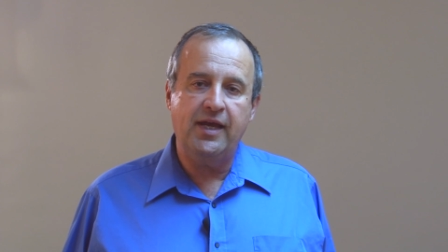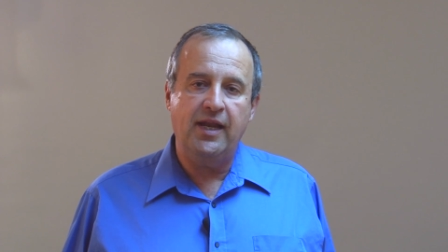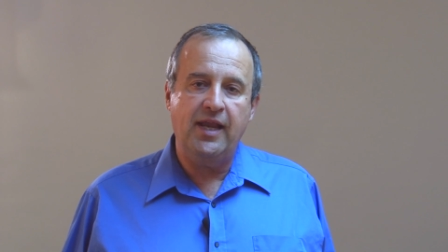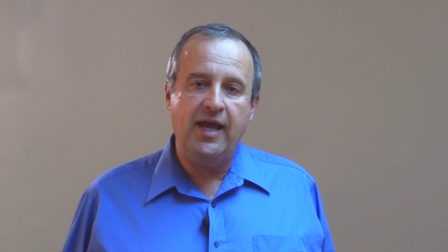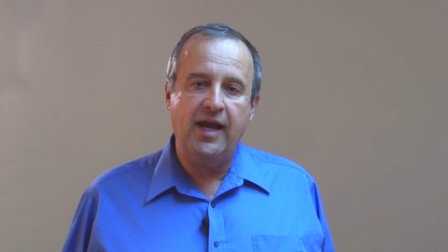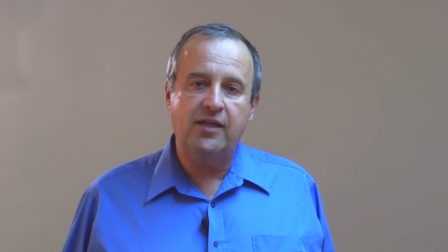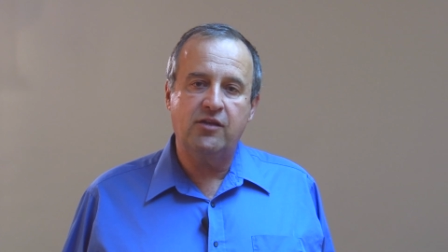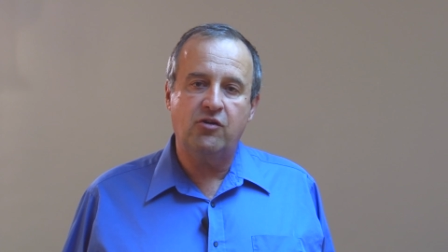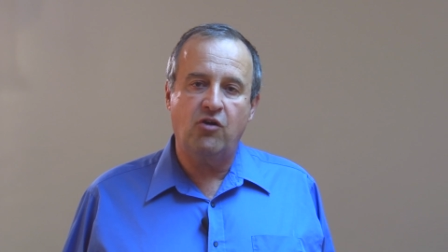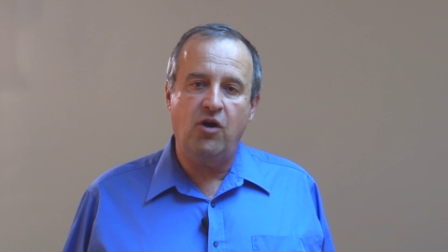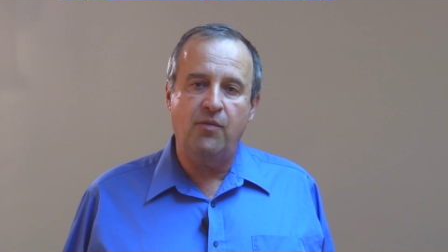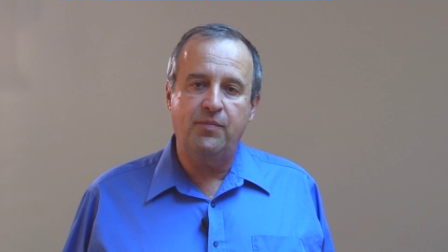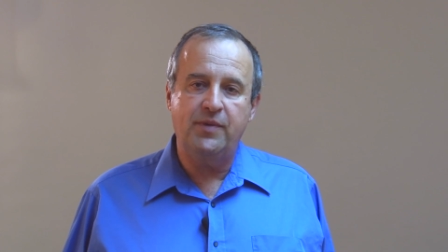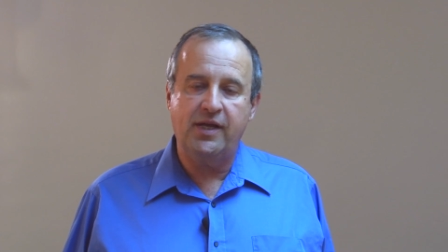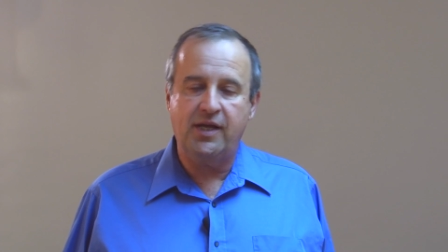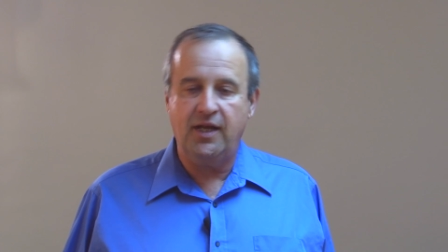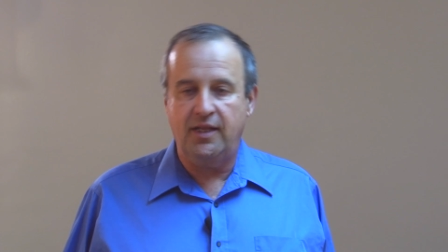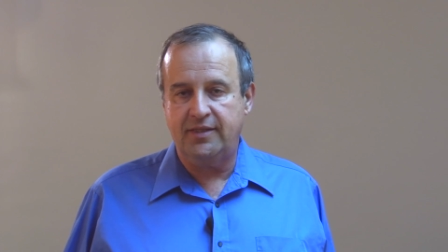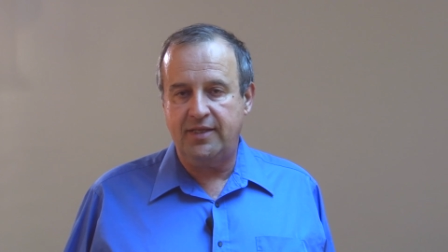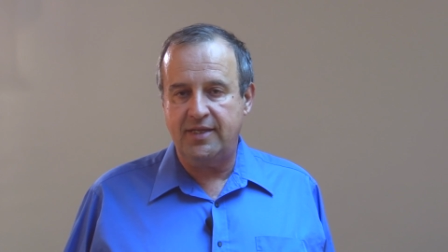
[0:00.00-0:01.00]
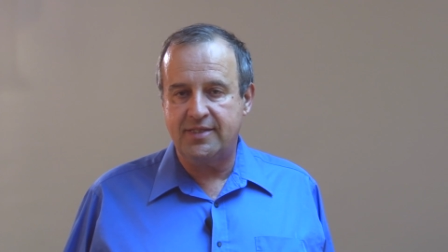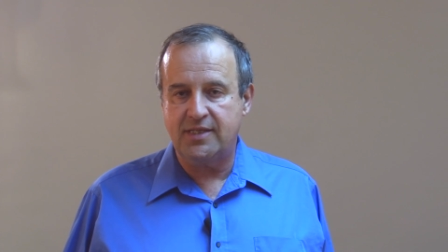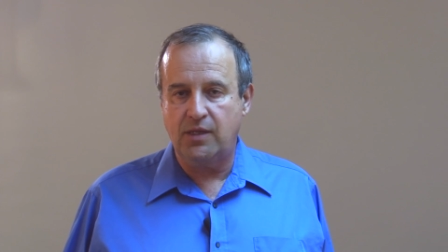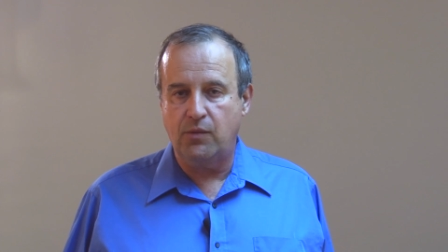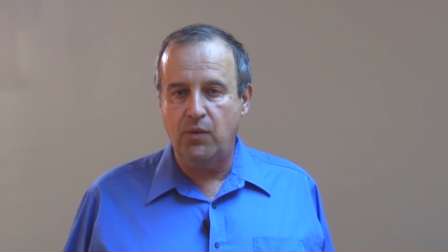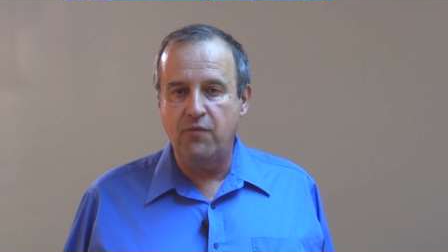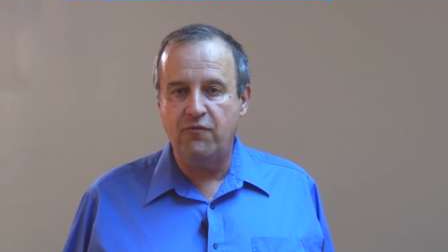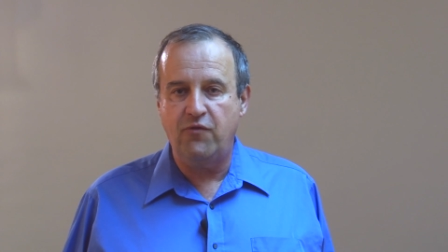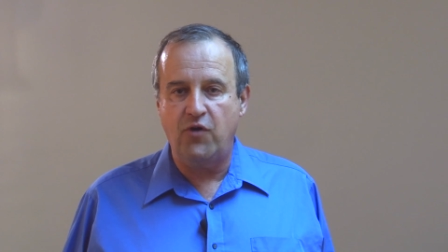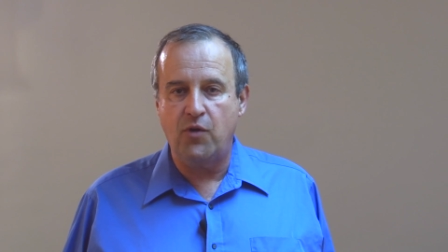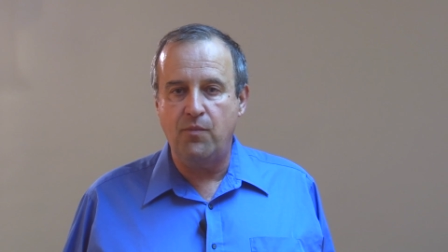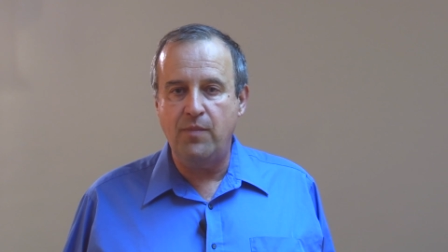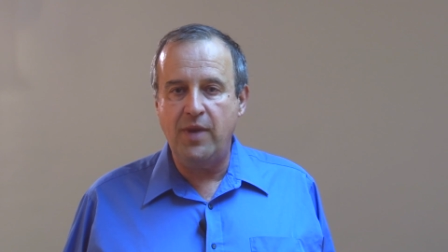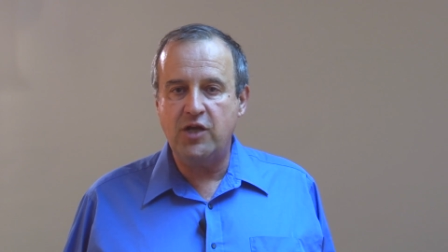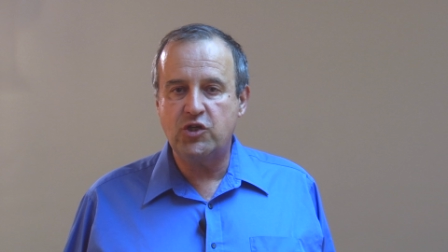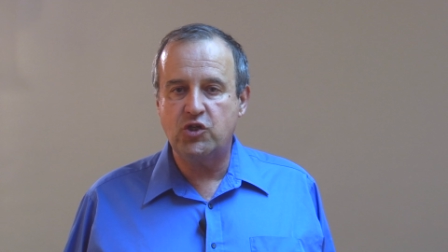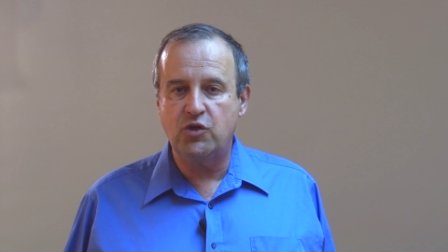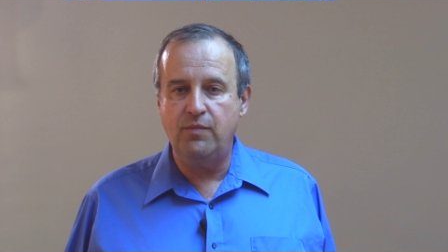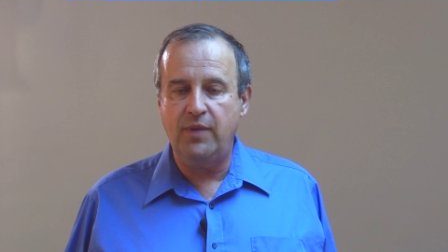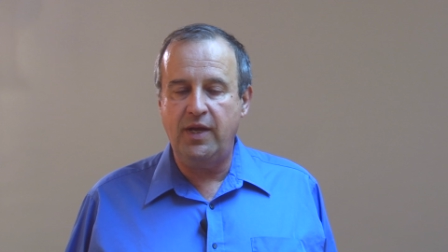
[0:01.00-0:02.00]
electro-optical test equipment for
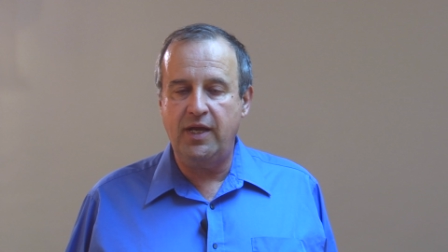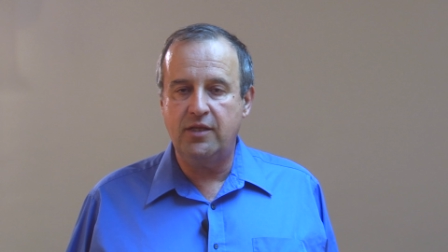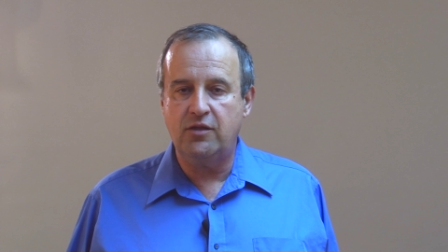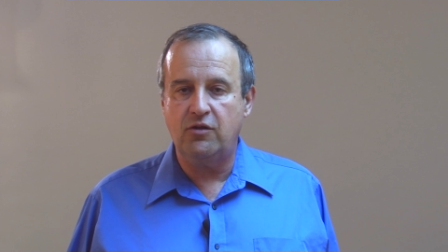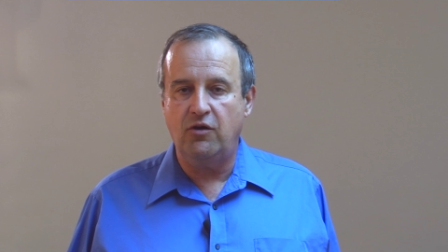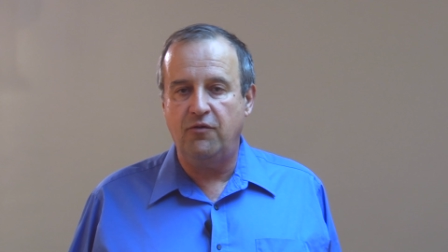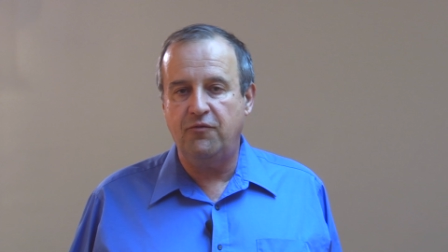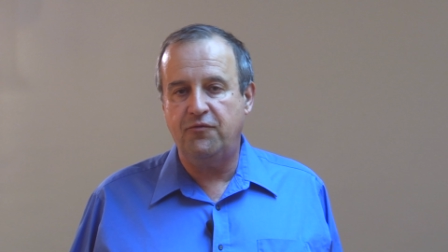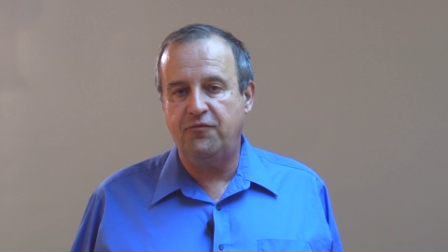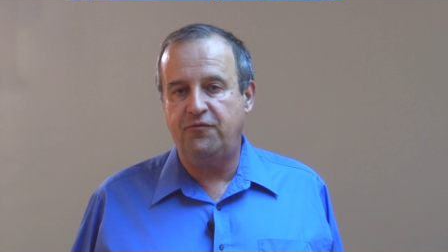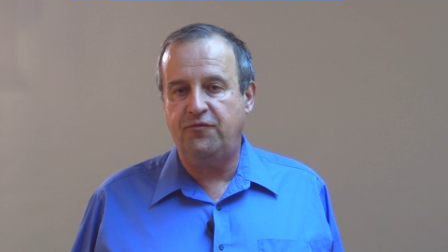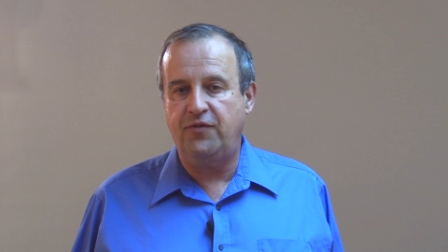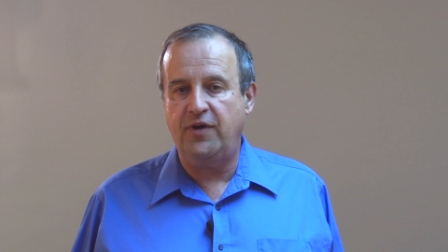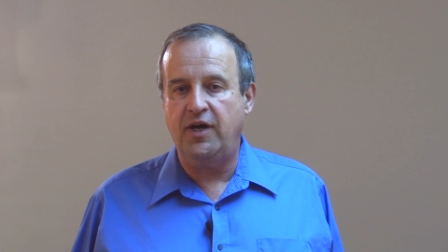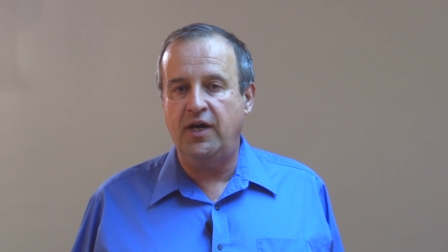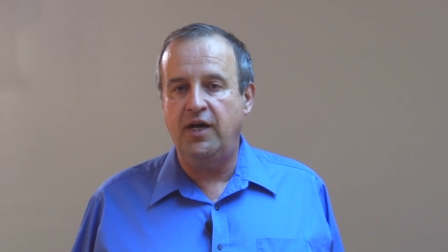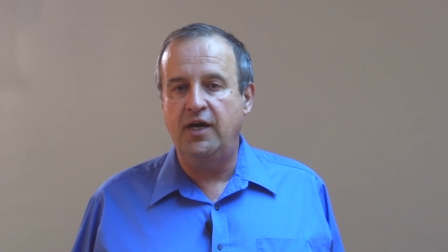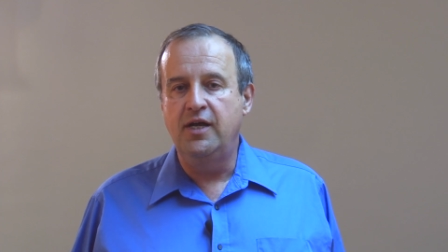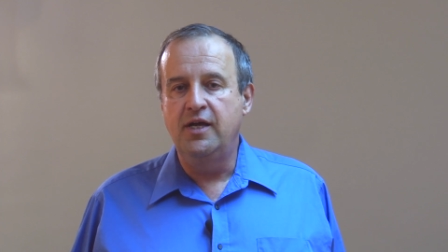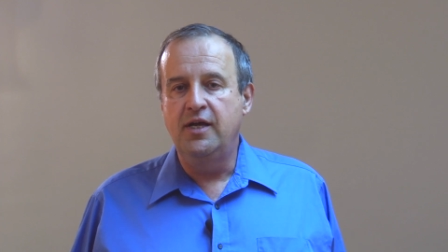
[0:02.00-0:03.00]
measurement of uh,